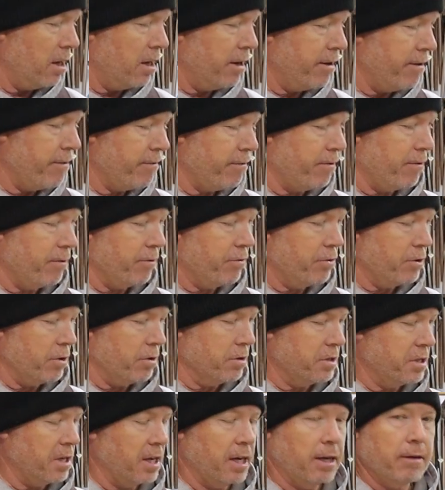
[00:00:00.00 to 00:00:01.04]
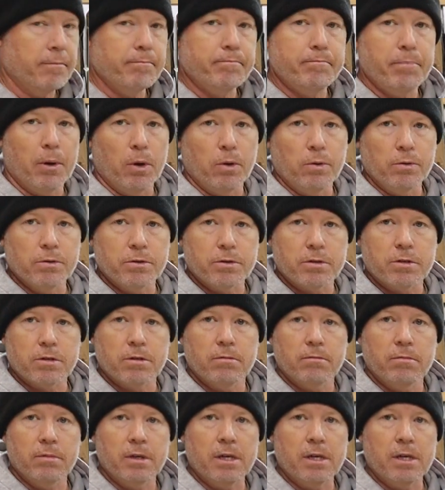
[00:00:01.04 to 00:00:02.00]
of 13 bolts.